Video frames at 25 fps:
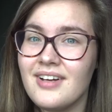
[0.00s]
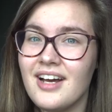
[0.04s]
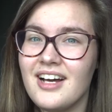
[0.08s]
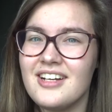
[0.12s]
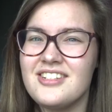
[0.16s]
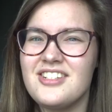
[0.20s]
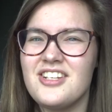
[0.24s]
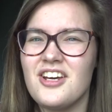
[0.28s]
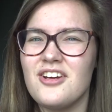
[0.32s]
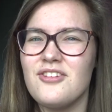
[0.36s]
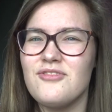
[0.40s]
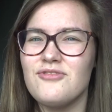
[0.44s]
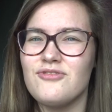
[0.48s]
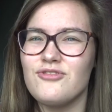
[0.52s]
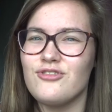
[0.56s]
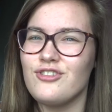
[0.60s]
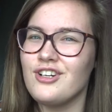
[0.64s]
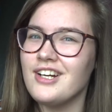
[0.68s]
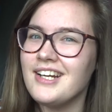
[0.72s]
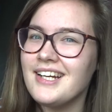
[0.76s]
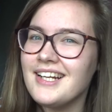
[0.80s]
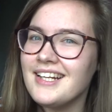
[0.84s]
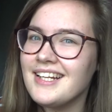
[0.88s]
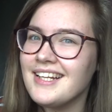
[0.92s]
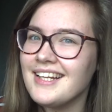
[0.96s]
I don't
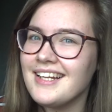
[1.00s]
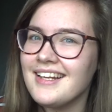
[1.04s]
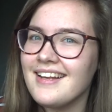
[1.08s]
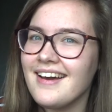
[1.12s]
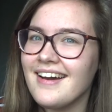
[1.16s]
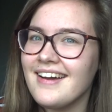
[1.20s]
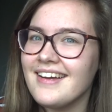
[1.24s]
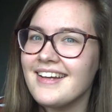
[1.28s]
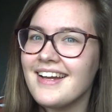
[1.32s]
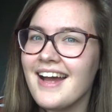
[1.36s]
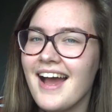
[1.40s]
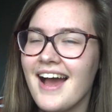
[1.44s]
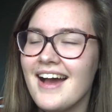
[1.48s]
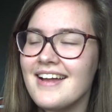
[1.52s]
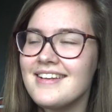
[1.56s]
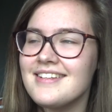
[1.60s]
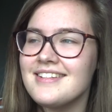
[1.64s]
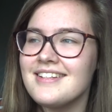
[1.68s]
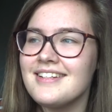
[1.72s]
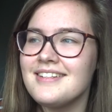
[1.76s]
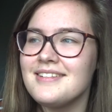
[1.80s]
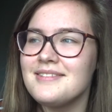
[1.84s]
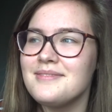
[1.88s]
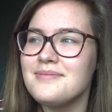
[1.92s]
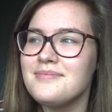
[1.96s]
really like
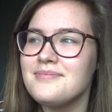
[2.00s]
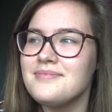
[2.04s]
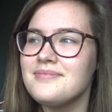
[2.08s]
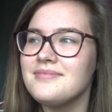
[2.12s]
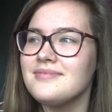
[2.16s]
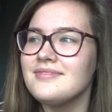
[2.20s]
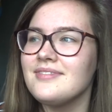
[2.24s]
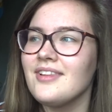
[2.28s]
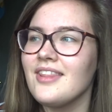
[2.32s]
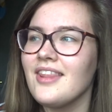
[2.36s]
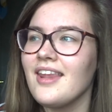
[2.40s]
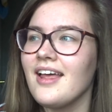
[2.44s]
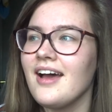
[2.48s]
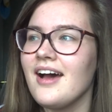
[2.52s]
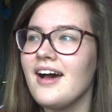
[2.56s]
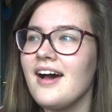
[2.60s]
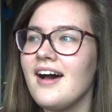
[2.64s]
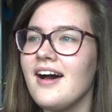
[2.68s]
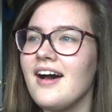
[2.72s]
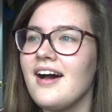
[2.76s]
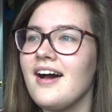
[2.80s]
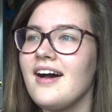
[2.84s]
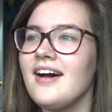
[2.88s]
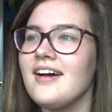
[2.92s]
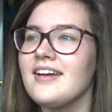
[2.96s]
Adam.
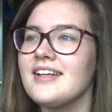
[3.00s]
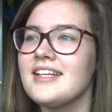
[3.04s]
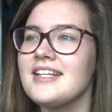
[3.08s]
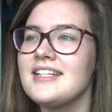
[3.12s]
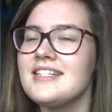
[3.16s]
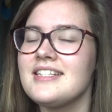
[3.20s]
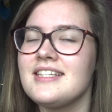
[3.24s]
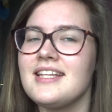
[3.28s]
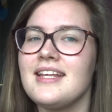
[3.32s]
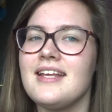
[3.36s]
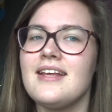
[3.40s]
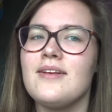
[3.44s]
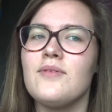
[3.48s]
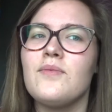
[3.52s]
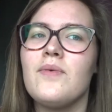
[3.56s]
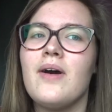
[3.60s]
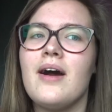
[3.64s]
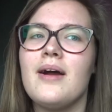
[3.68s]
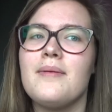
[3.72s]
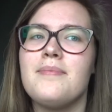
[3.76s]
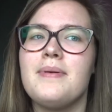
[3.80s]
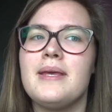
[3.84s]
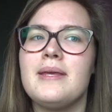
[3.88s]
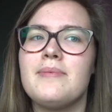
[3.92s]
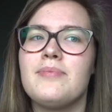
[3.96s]
I can see
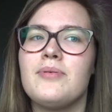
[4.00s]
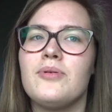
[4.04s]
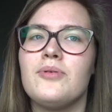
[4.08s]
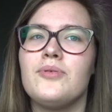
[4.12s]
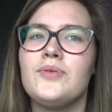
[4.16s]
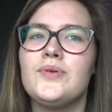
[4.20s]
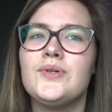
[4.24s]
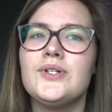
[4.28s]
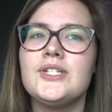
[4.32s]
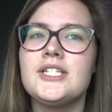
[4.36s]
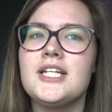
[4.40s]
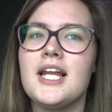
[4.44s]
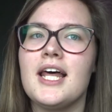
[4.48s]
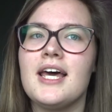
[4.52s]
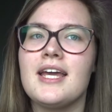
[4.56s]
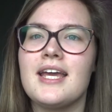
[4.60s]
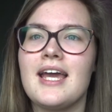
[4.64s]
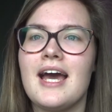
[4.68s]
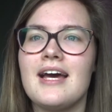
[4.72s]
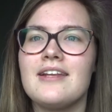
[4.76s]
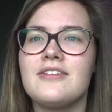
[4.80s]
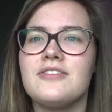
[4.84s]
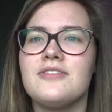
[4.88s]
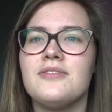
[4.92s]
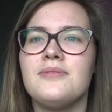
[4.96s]
why people would like
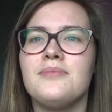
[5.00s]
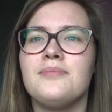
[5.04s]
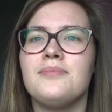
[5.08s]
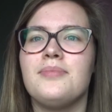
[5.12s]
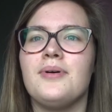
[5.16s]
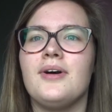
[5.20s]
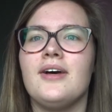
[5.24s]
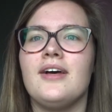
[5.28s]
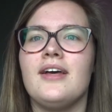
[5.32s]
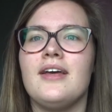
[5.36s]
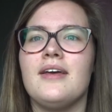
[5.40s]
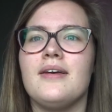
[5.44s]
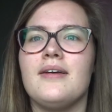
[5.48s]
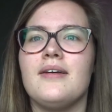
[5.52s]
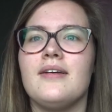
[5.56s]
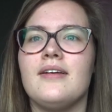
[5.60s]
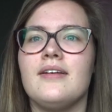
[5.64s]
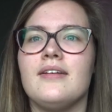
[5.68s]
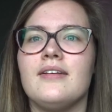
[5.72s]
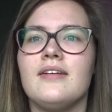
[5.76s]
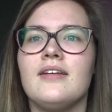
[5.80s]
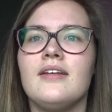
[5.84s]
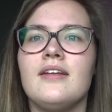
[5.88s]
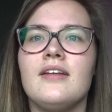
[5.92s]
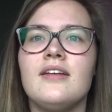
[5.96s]
Adam, but
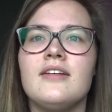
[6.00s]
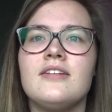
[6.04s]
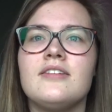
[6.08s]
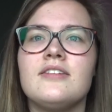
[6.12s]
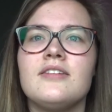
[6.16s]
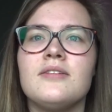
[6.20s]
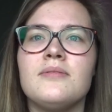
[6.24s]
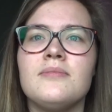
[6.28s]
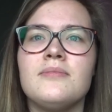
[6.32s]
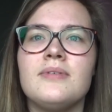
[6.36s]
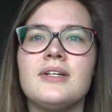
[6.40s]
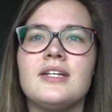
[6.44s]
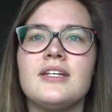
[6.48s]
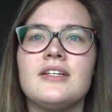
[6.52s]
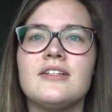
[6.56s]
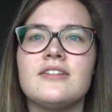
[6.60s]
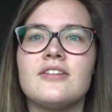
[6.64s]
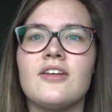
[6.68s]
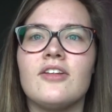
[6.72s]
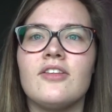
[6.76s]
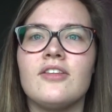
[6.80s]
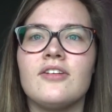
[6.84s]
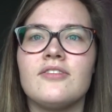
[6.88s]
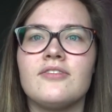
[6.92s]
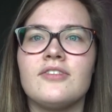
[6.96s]
somebody is
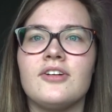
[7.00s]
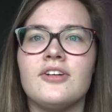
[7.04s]
on the